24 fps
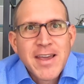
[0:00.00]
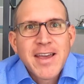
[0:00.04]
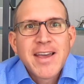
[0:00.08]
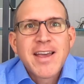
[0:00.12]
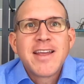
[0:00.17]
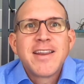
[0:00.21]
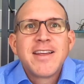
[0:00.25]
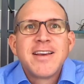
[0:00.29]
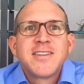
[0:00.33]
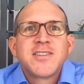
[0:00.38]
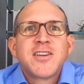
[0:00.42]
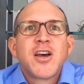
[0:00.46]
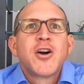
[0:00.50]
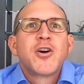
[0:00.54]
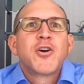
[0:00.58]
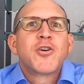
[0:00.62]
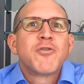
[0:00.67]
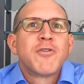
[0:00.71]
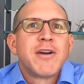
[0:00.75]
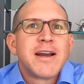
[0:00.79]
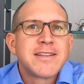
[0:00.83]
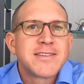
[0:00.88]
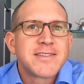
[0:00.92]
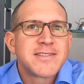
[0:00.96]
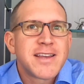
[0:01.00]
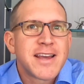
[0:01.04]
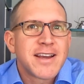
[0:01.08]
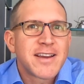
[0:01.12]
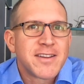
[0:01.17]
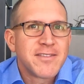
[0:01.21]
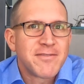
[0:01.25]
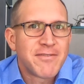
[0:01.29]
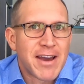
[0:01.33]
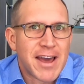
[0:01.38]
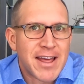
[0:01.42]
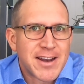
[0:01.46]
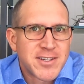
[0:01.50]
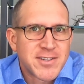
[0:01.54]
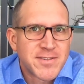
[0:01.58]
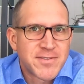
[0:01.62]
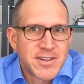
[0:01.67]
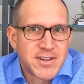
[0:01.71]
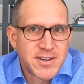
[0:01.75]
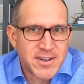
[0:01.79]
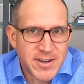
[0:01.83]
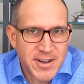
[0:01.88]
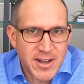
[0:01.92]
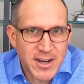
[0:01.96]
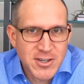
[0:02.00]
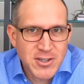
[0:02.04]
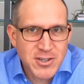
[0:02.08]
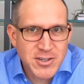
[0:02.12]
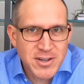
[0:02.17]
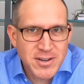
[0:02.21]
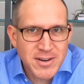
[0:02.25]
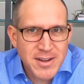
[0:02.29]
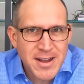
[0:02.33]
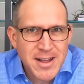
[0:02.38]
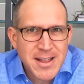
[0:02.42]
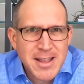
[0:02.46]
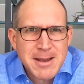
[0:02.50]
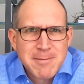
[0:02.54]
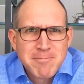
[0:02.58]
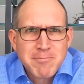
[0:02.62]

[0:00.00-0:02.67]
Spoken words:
It is great to take advantage of the deduction,